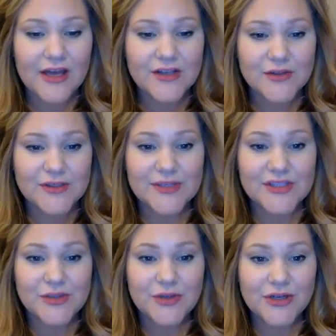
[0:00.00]
So I
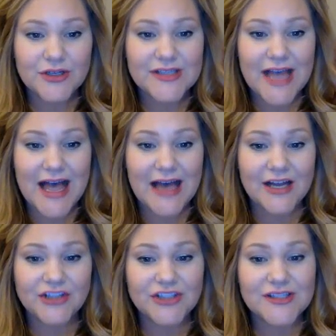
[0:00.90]
spent 2 years at
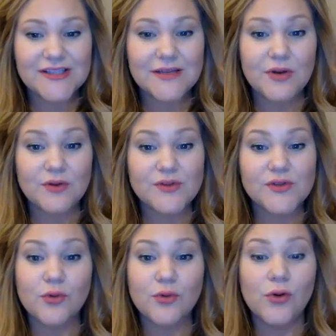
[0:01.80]
Hutchinson Middle
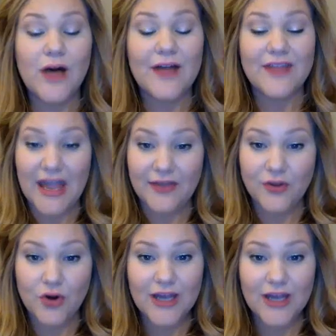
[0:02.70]
School at the
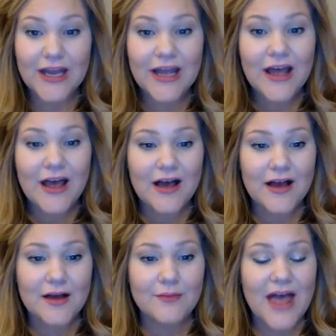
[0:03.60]
8th grade,
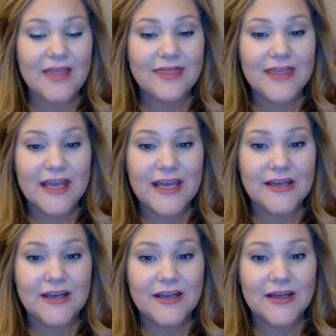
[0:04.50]
and
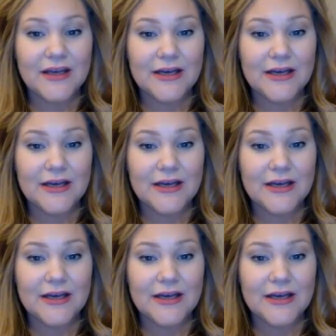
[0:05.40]
then